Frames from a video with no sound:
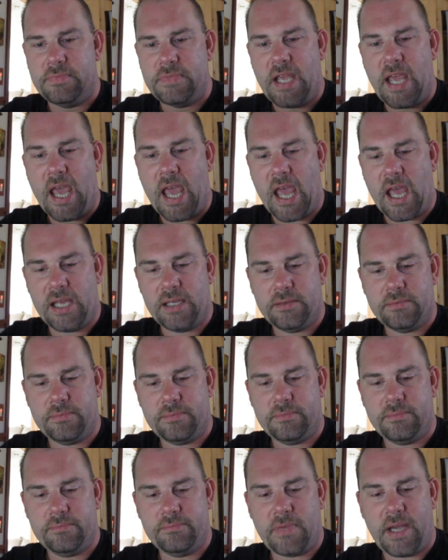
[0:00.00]
Yeah.
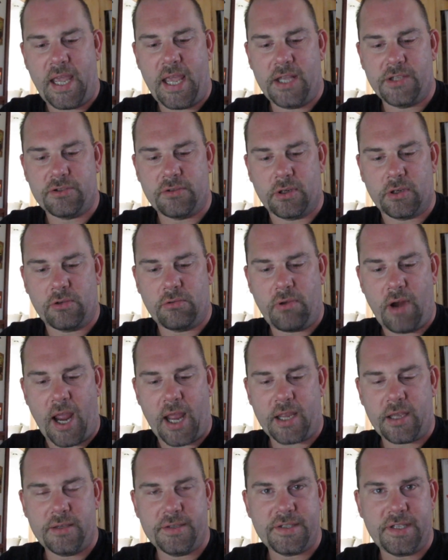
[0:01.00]
My hands are on
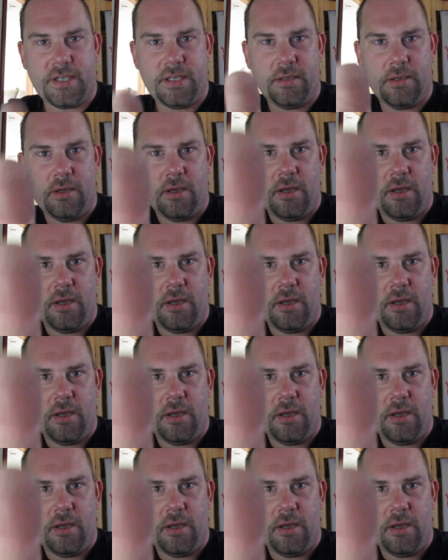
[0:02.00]
crack, see?